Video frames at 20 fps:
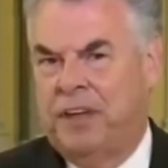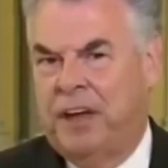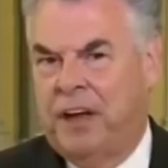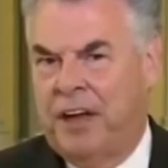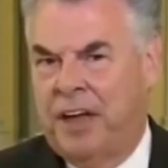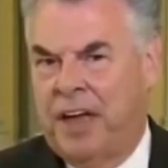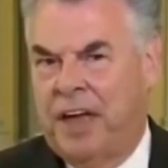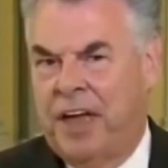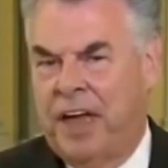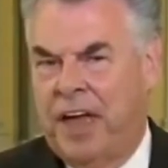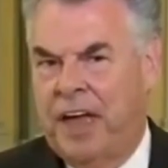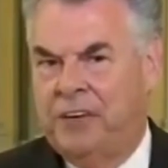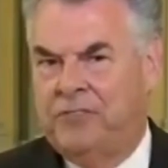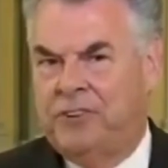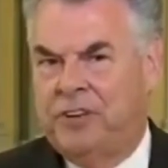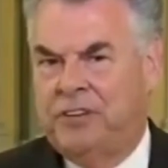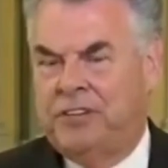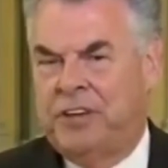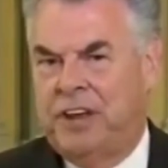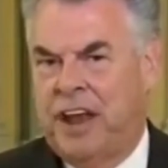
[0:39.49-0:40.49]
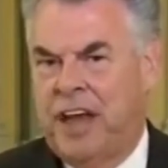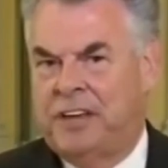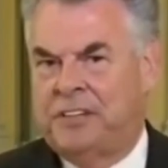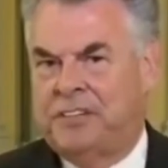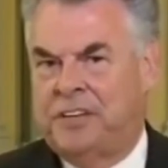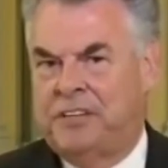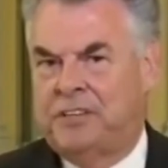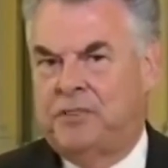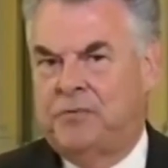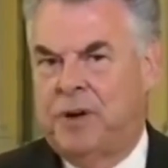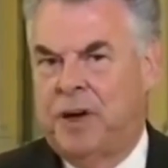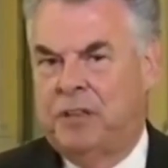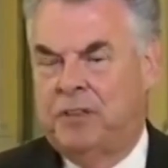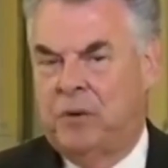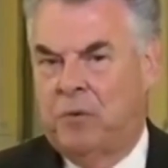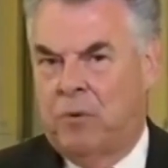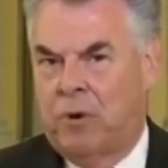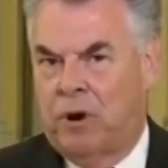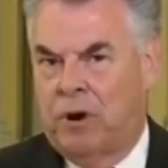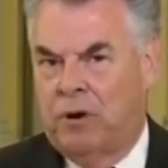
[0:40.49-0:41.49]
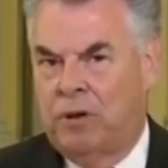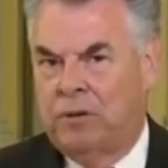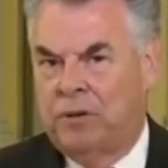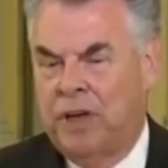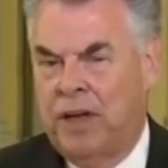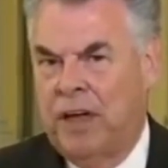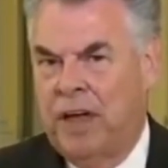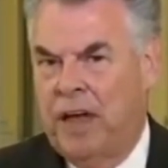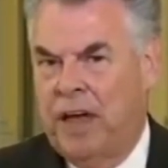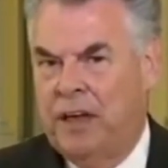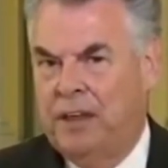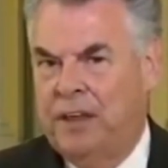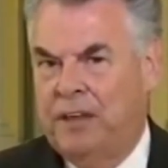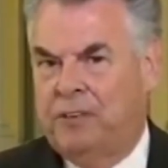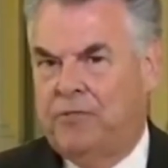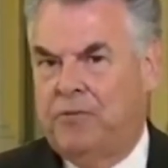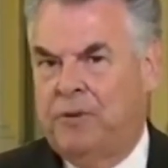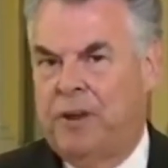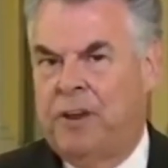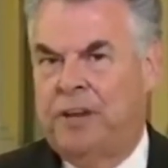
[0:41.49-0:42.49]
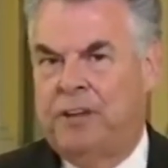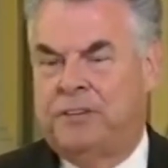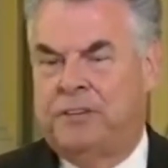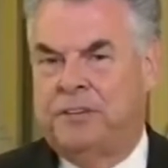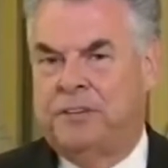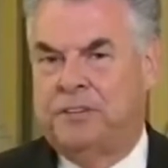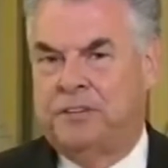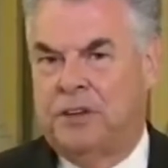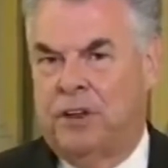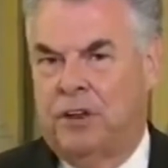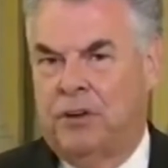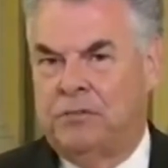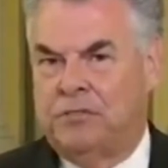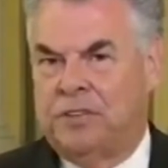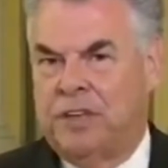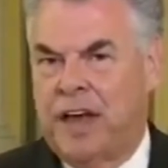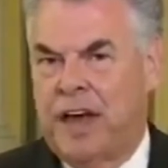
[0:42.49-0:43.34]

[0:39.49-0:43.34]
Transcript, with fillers: CIA agents and assets around the world, and they're threatening to disclose